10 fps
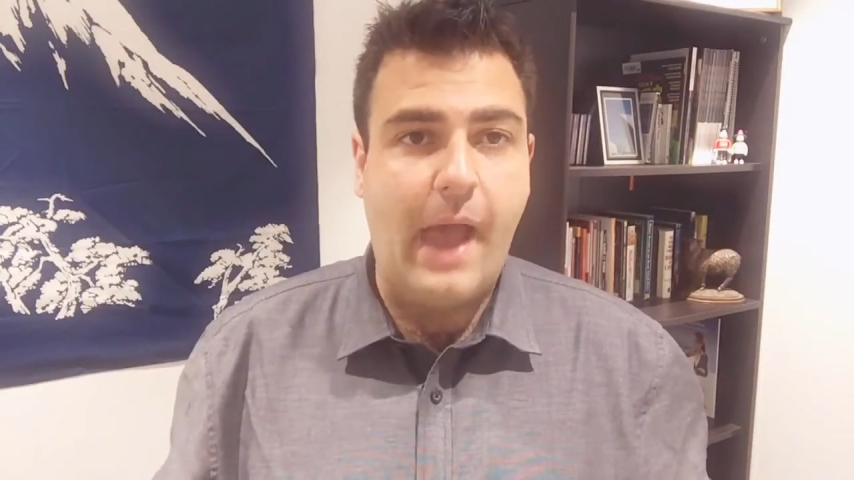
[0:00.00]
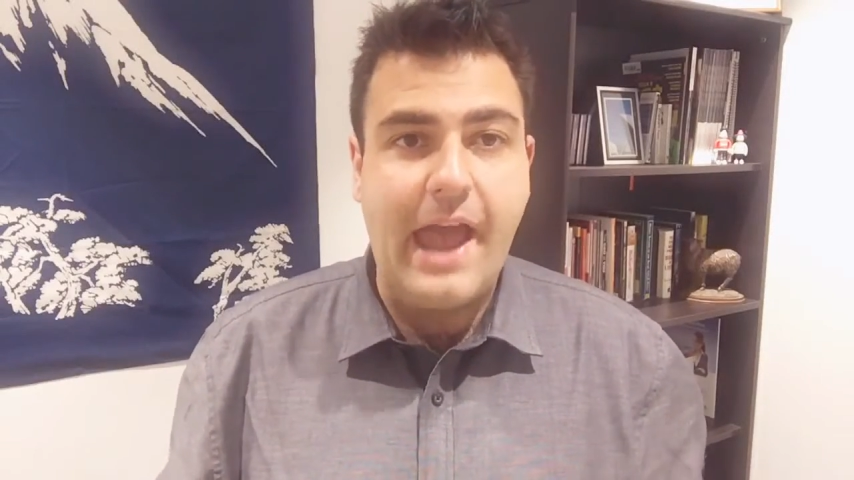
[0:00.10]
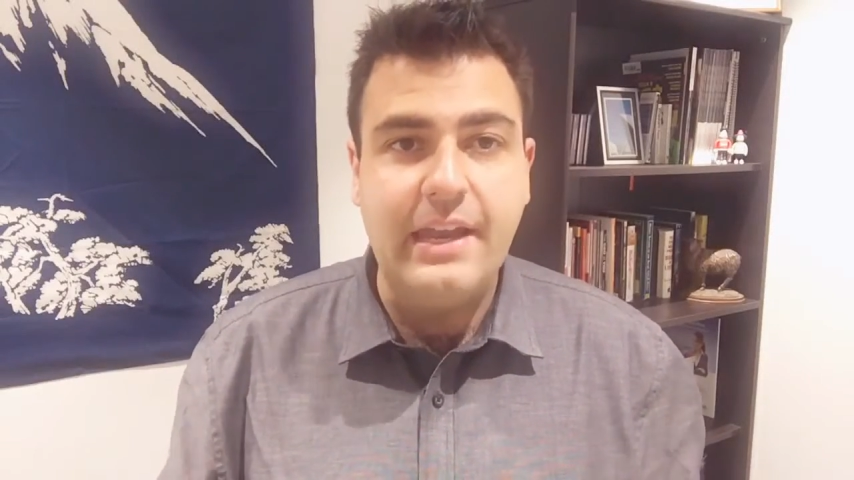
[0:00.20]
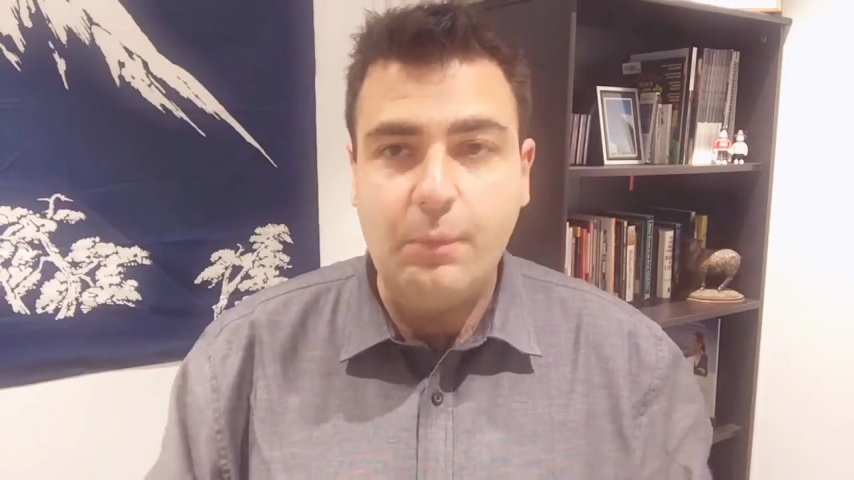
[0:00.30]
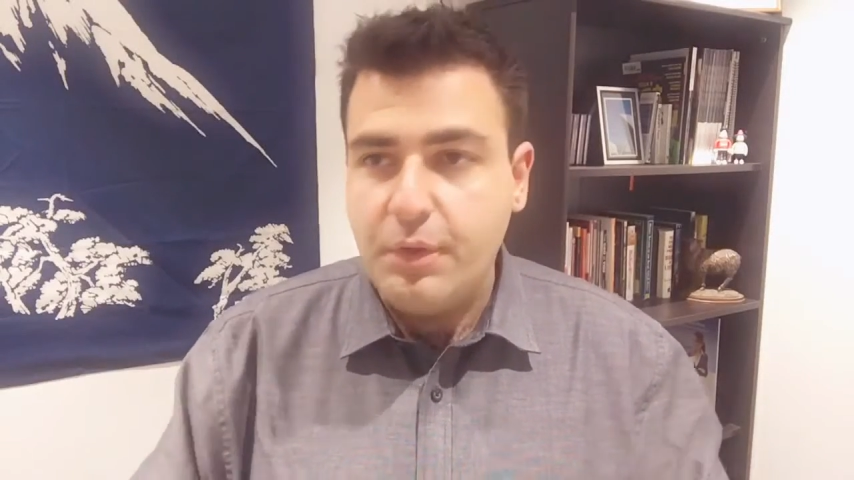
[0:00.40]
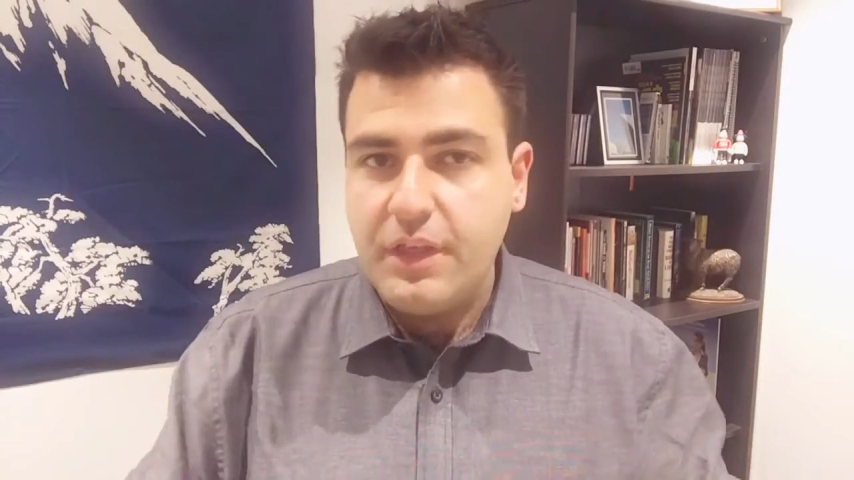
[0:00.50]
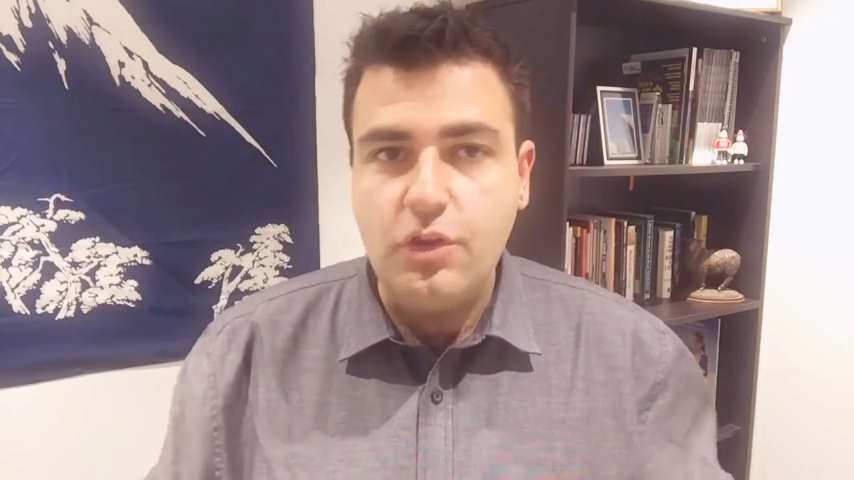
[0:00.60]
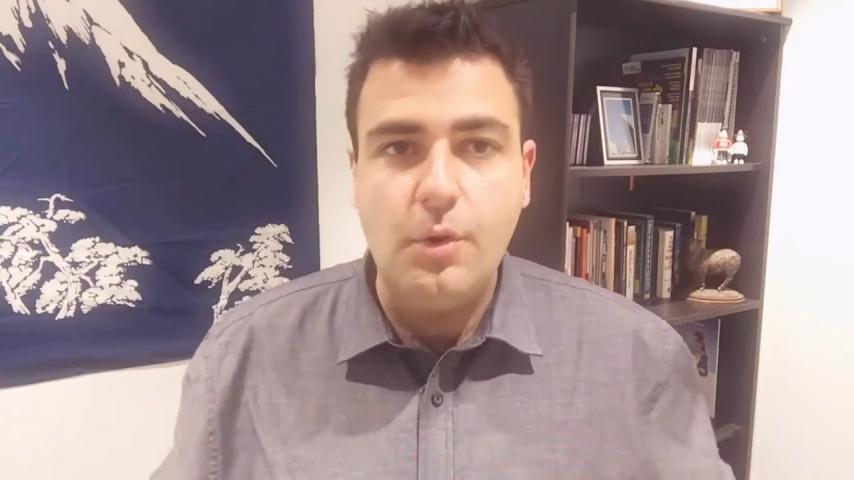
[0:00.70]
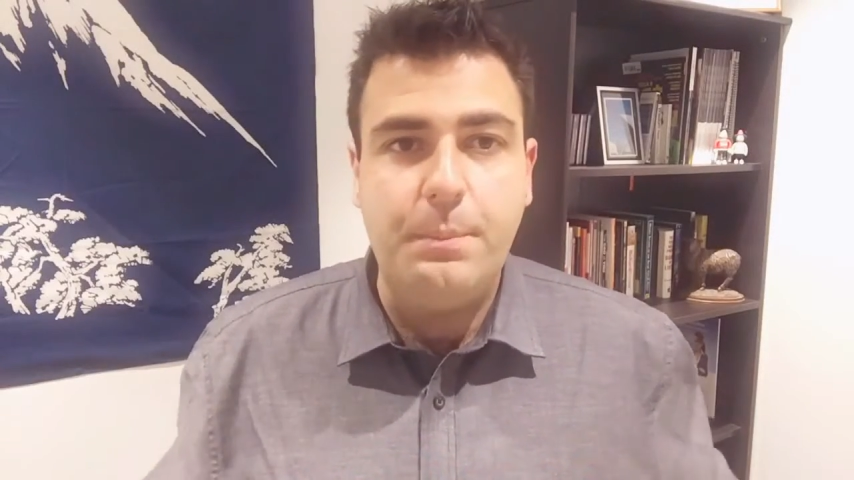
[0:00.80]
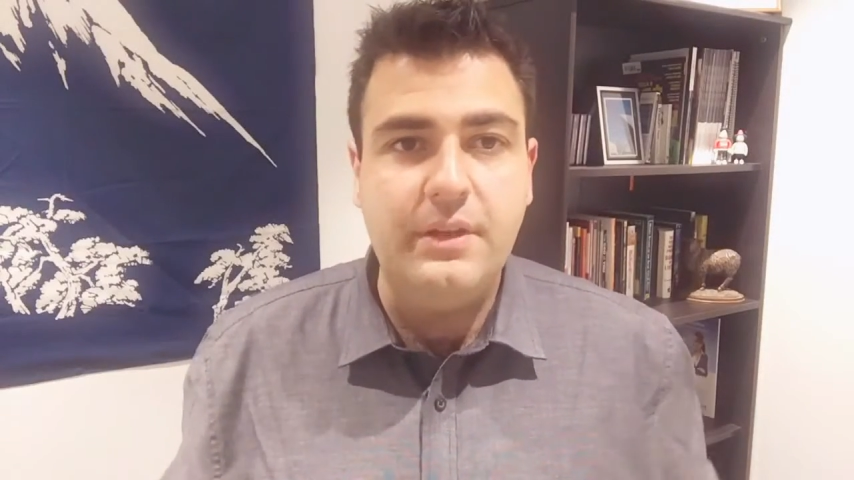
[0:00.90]
And within
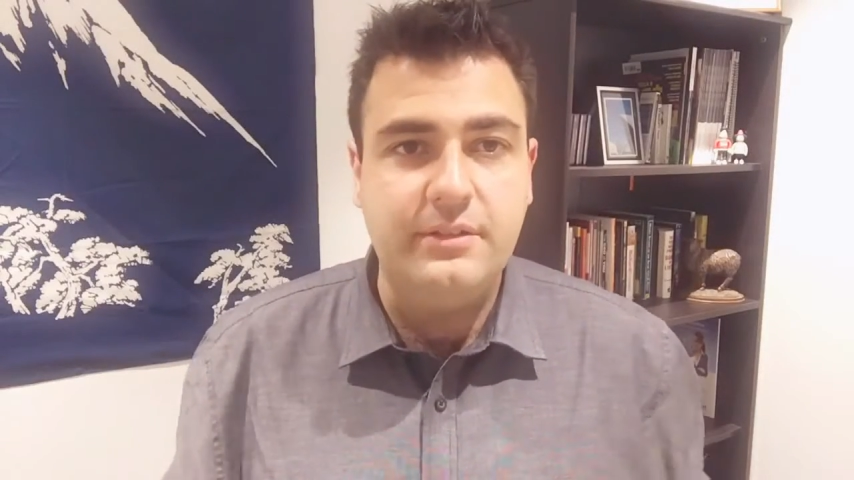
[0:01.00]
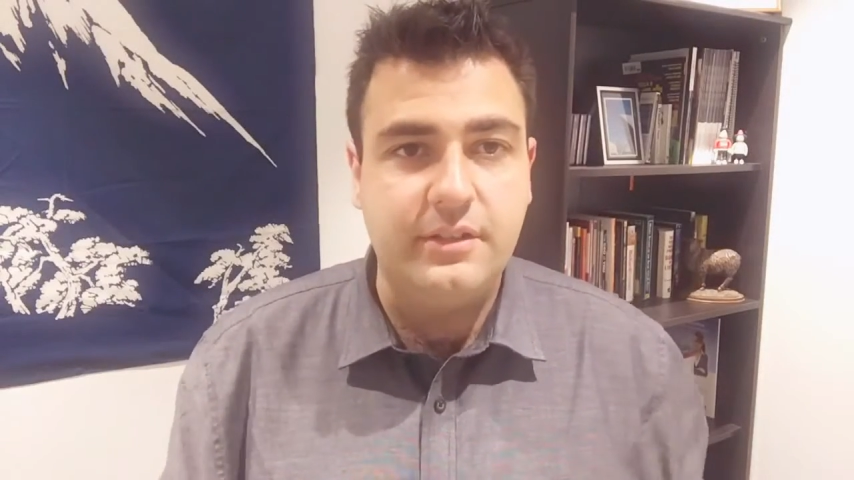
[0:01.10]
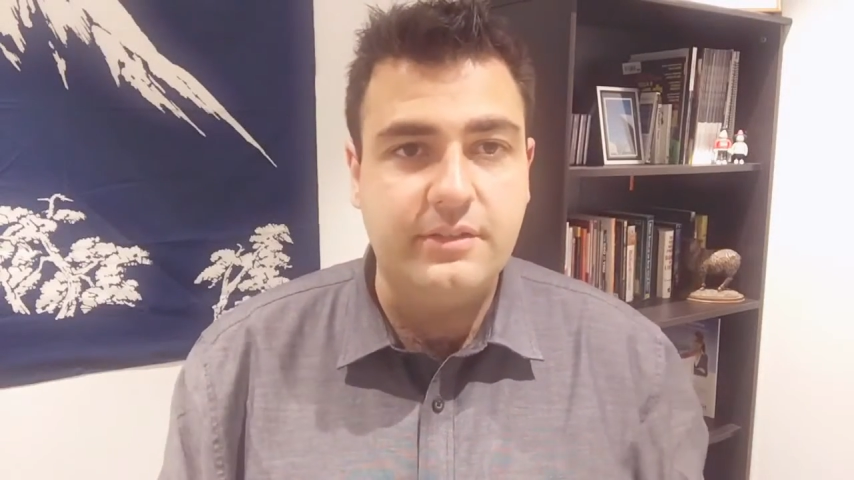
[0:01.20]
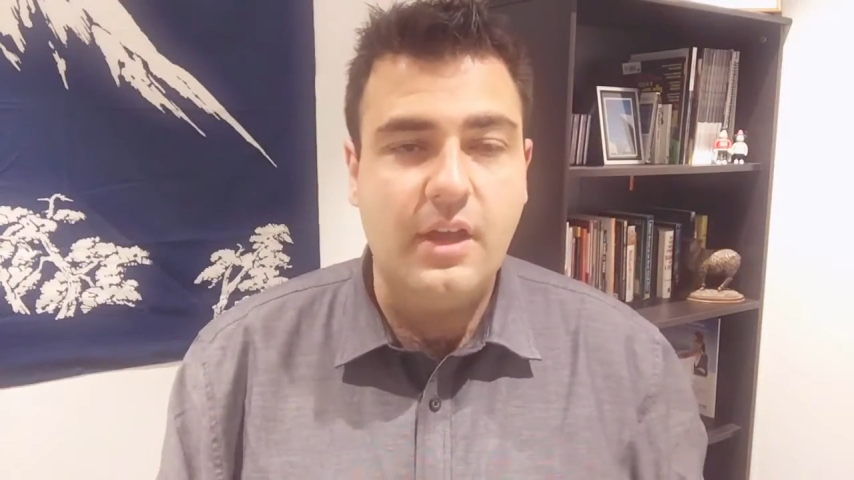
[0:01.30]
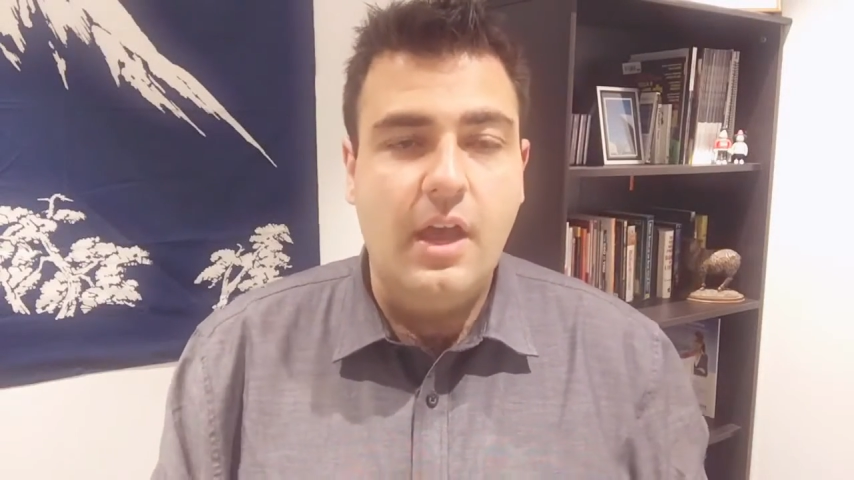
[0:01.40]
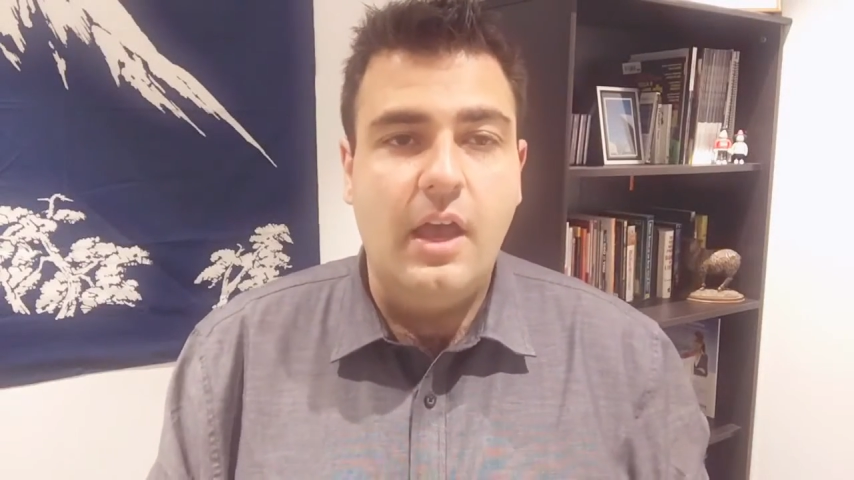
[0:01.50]
your business,